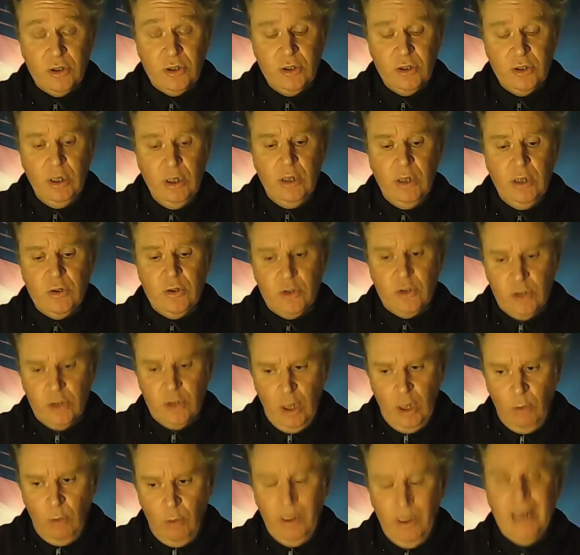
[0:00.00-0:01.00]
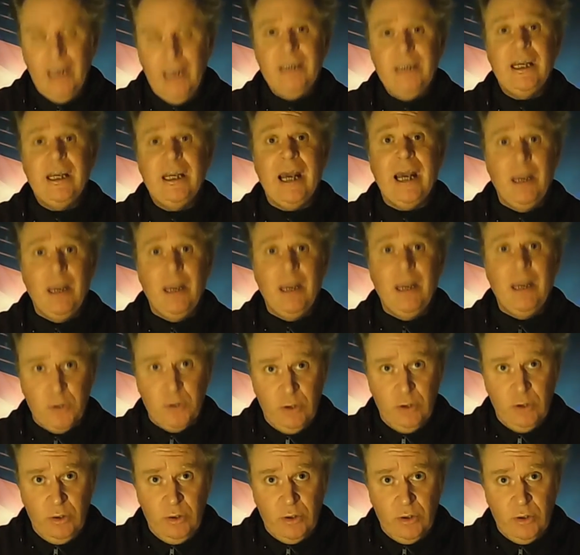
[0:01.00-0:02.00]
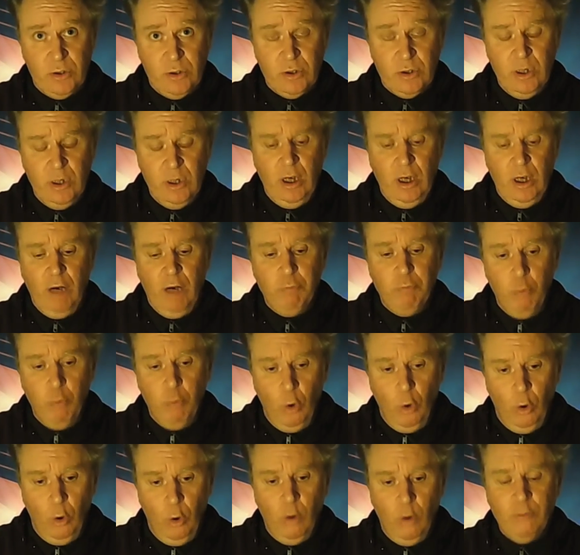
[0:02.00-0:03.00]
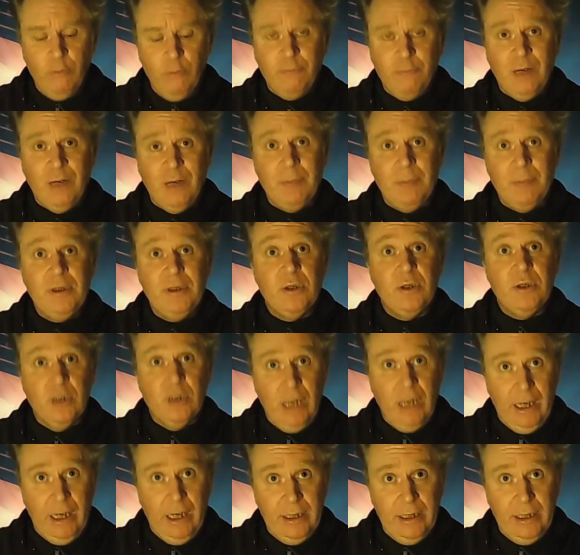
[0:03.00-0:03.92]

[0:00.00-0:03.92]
So in the absence of war, famine and the like,